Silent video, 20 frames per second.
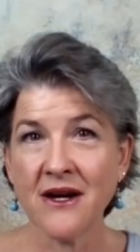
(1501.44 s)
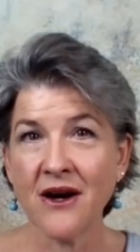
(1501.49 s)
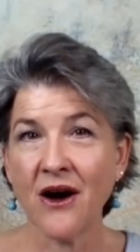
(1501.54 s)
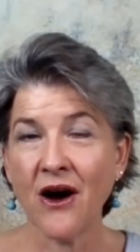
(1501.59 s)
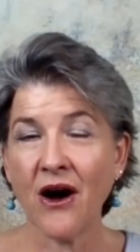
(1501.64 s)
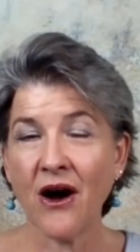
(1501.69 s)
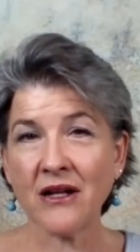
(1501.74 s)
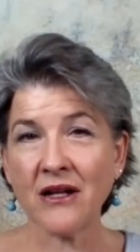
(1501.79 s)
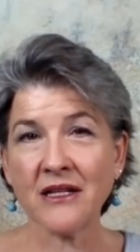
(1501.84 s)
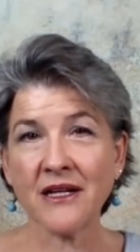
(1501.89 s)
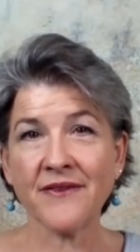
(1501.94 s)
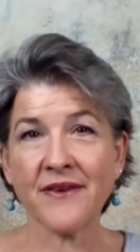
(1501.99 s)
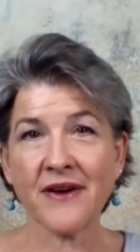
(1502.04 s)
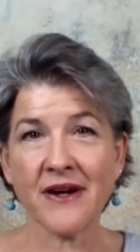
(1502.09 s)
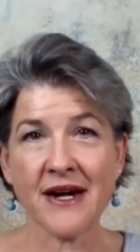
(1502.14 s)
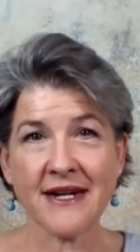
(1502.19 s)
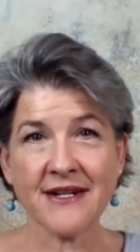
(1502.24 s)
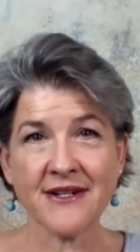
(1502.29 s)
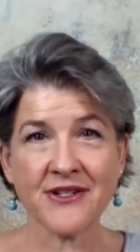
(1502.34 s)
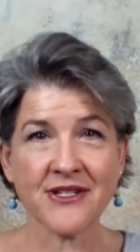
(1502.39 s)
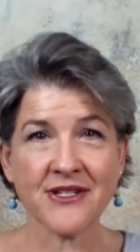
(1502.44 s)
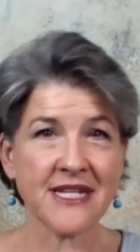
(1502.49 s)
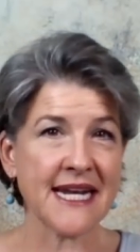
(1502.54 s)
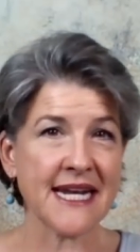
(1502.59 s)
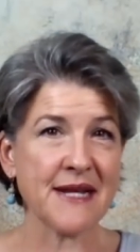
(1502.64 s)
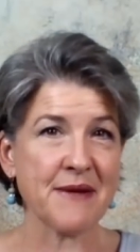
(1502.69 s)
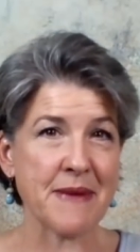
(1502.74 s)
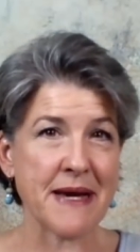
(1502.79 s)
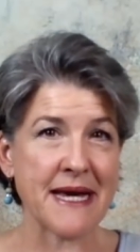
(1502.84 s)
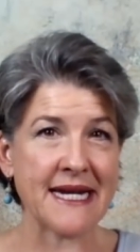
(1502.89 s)
all of our
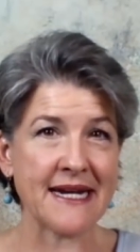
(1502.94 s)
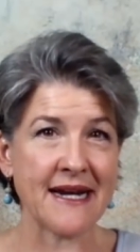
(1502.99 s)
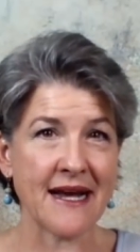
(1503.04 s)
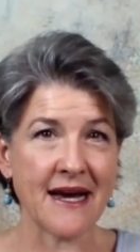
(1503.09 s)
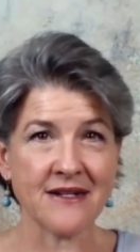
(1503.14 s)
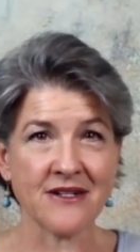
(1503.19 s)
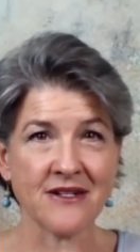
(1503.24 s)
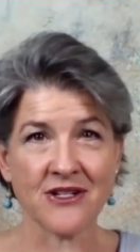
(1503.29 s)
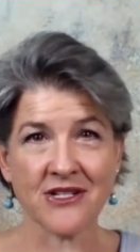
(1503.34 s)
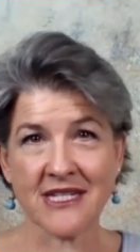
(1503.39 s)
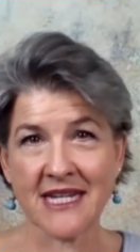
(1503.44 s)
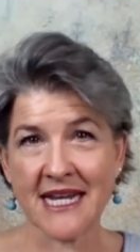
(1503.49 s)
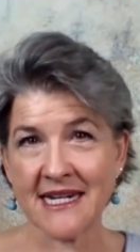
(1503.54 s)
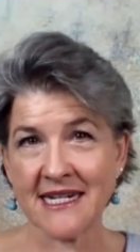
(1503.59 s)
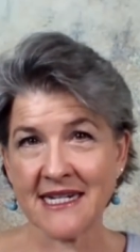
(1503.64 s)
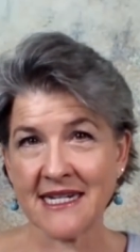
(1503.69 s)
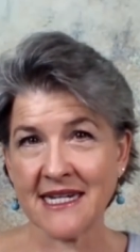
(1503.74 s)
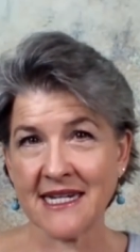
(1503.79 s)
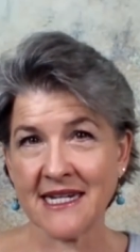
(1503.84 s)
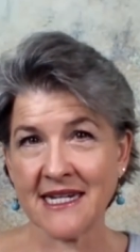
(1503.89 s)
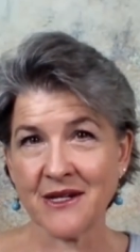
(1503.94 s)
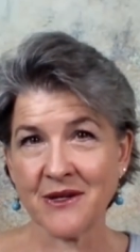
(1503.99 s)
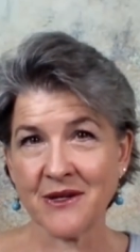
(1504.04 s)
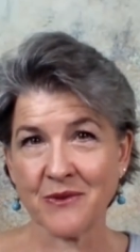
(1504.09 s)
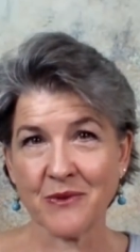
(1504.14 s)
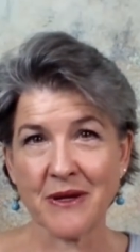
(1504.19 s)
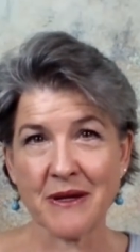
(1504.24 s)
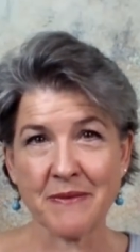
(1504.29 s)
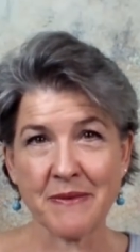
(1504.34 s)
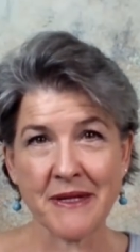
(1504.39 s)
Understanding Men and Understanding
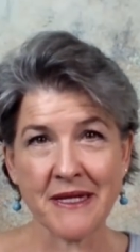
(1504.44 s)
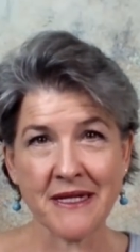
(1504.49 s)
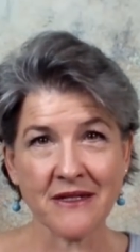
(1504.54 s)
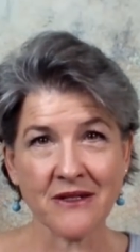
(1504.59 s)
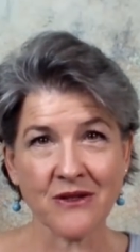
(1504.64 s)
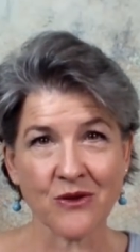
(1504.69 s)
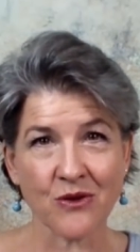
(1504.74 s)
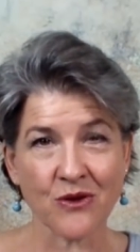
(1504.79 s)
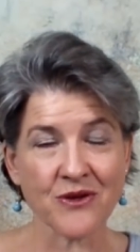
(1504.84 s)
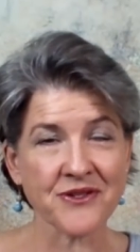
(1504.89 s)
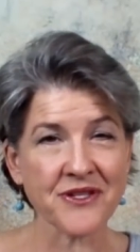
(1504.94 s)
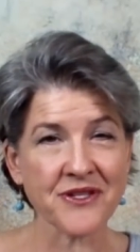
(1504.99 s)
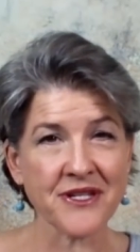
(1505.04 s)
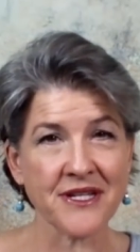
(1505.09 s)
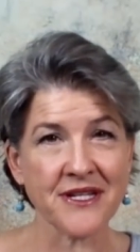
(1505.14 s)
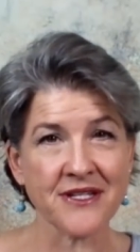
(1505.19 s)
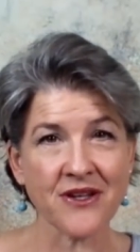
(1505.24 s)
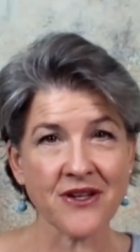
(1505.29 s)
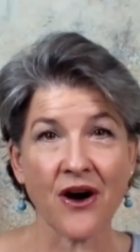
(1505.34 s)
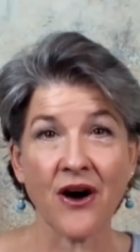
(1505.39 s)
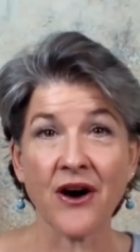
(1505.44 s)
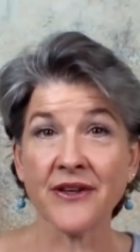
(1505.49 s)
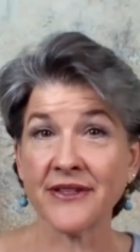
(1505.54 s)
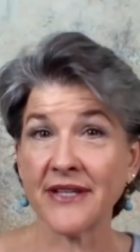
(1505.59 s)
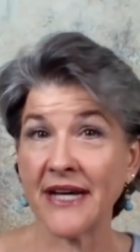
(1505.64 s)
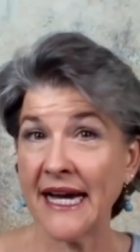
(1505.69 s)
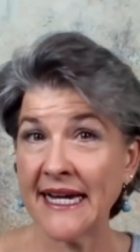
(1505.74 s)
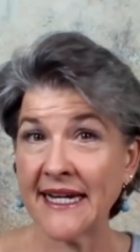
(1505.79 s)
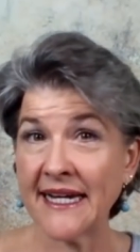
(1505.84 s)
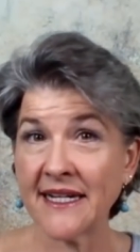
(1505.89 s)
Women courses
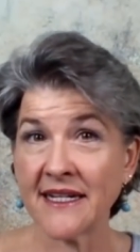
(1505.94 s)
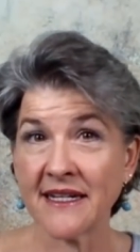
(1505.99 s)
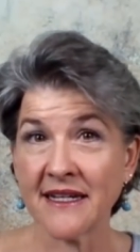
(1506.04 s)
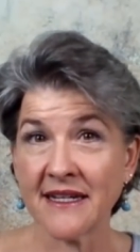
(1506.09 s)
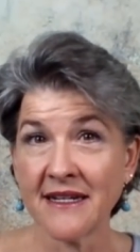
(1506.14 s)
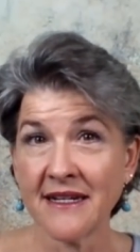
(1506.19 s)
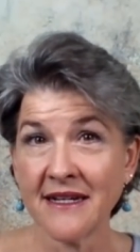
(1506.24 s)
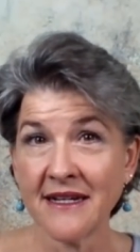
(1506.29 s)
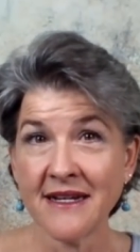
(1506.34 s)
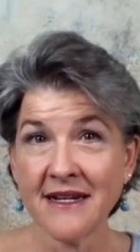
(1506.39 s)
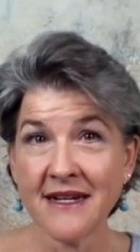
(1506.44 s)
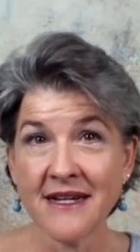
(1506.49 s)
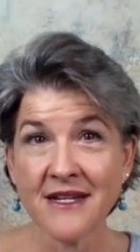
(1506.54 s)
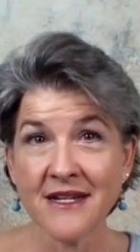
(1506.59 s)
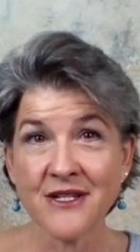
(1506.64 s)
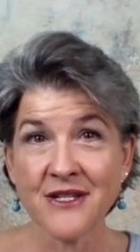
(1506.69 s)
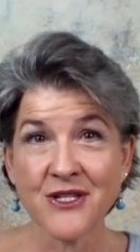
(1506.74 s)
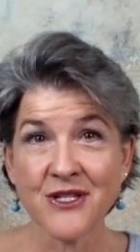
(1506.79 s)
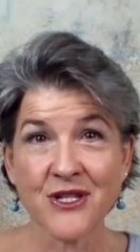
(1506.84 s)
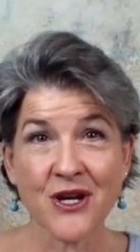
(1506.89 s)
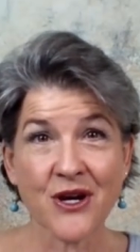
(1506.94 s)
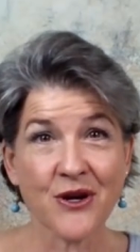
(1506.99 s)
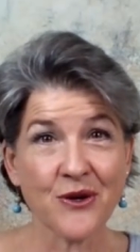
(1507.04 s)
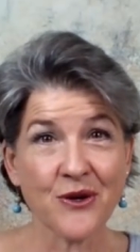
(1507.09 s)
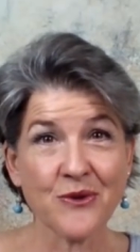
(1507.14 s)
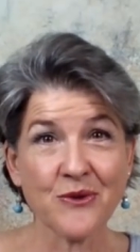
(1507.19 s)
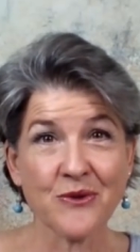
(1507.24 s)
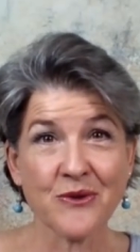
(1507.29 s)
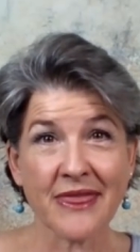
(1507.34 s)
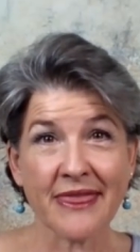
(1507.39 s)
online.
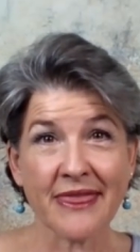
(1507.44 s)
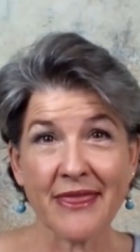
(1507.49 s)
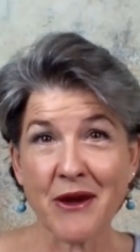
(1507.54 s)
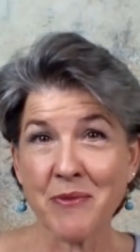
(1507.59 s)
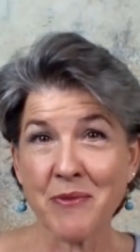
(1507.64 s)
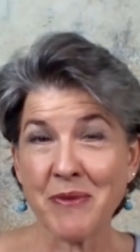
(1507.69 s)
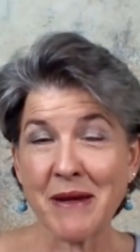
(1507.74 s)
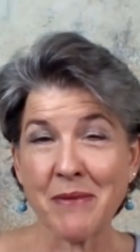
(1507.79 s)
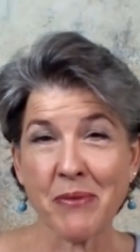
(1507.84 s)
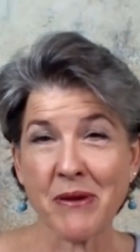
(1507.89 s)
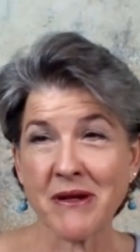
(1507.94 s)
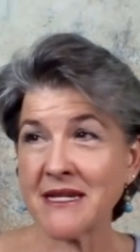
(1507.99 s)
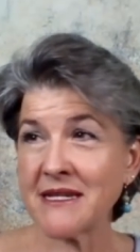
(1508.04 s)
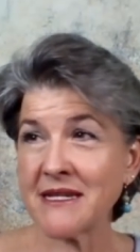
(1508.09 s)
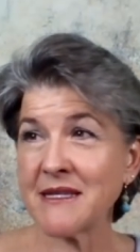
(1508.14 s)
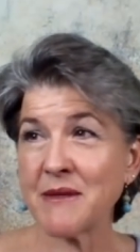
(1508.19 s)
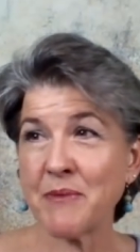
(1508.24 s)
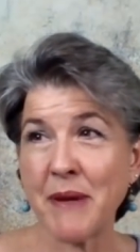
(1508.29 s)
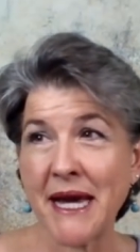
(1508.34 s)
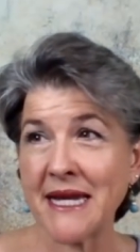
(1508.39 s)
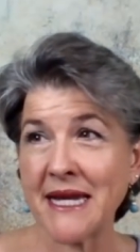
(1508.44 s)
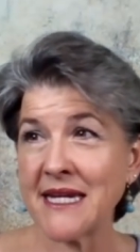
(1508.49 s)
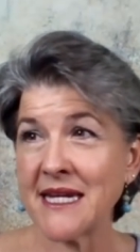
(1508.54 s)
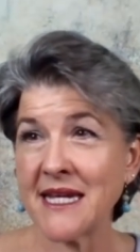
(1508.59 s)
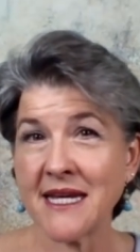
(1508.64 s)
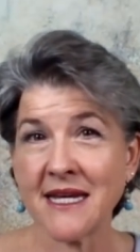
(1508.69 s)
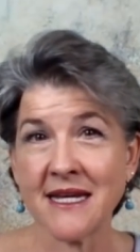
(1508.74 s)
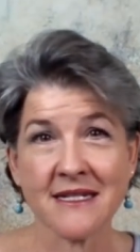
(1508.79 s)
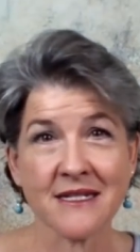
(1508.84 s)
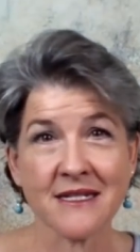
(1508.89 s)
So they're being participated
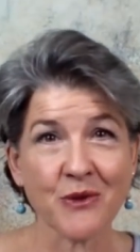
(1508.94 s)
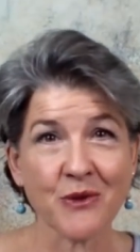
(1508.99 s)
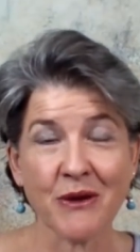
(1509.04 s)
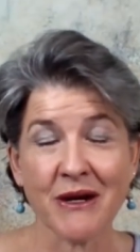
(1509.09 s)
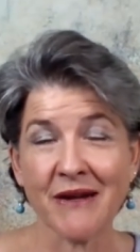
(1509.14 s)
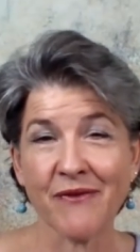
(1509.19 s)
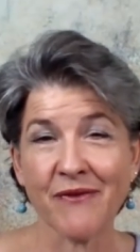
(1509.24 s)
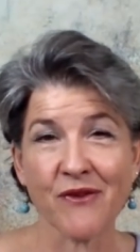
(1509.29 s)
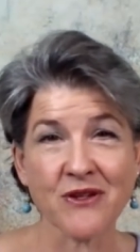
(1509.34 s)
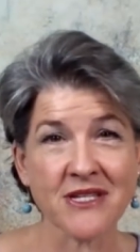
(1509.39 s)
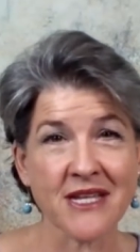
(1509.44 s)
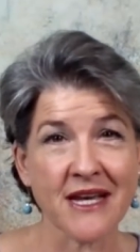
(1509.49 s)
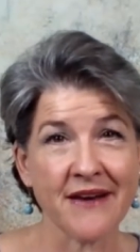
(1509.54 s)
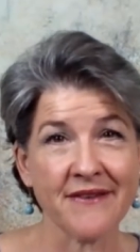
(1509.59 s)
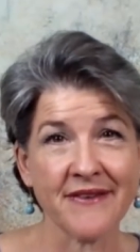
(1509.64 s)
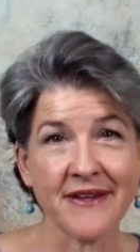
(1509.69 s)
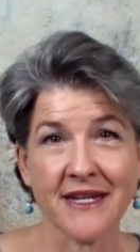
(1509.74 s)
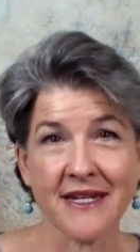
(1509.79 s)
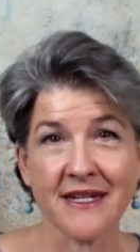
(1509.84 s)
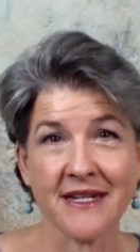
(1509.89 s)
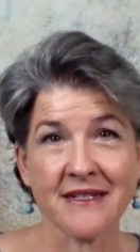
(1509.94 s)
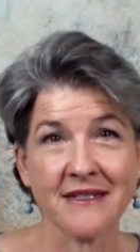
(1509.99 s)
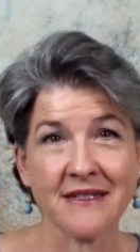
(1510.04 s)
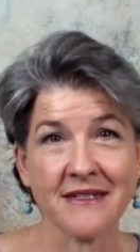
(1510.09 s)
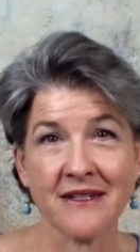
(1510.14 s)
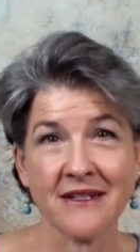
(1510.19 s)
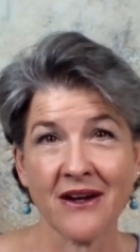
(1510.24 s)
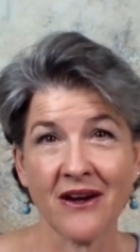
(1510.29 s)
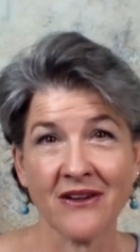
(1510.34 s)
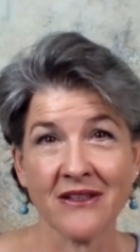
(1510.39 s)
in 24
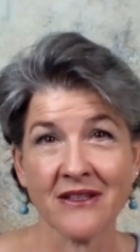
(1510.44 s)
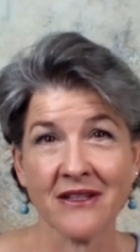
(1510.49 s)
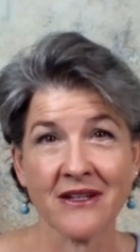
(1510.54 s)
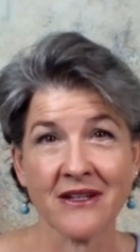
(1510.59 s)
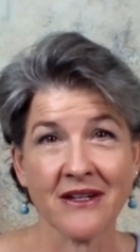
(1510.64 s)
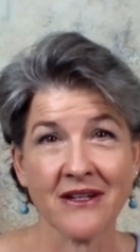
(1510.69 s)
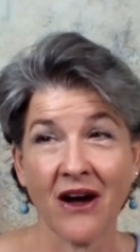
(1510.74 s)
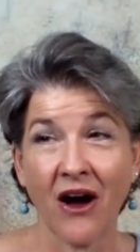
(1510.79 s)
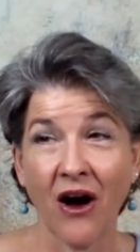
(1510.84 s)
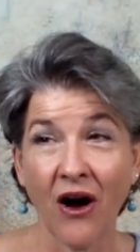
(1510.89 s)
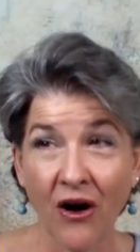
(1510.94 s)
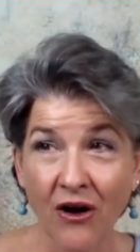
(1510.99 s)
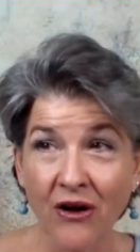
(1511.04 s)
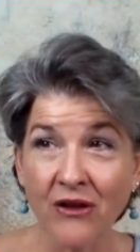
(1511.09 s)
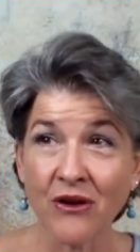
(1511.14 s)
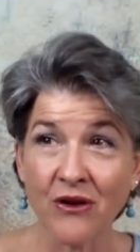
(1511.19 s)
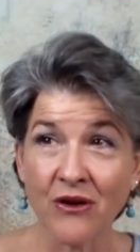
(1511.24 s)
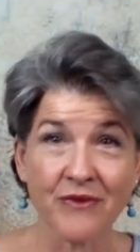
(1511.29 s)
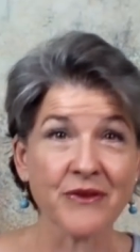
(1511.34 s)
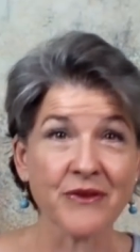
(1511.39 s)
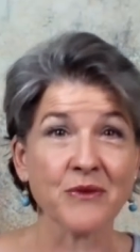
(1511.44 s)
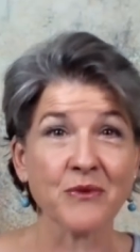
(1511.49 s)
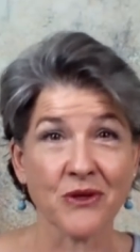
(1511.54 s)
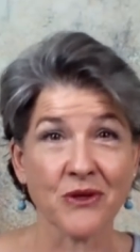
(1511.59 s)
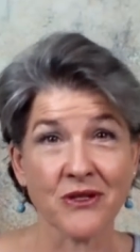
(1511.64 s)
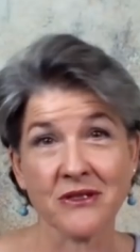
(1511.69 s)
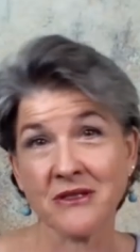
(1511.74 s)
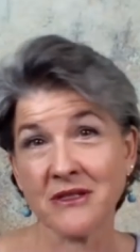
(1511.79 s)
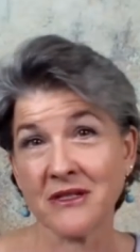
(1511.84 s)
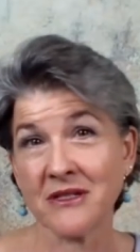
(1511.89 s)
7 all over the
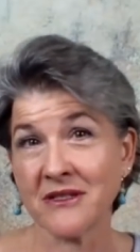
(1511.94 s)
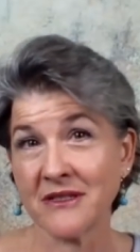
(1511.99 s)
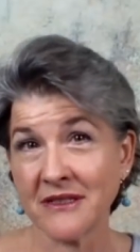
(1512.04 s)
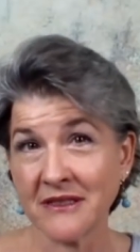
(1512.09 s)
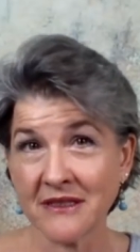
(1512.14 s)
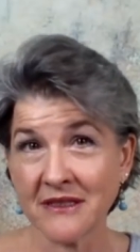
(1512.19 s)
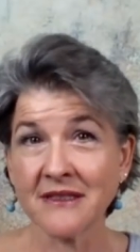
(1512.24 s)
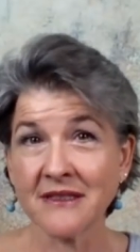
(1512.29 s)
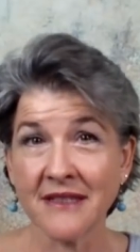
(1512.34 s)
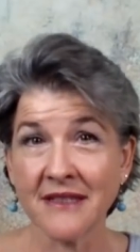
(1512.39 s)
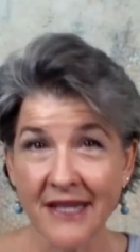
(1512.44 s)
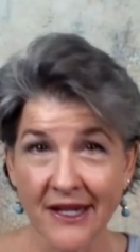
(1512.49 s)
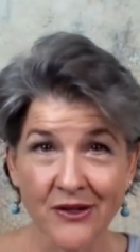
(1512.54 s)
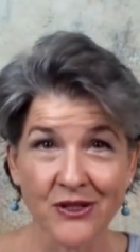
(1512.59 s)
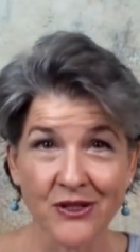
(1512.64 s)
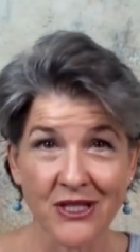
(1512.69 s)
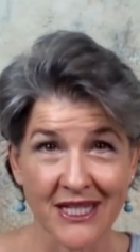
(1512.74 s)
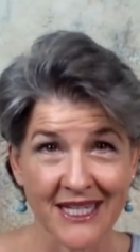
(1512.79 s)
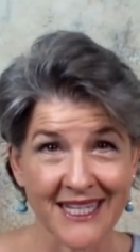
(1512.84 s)
world, literally.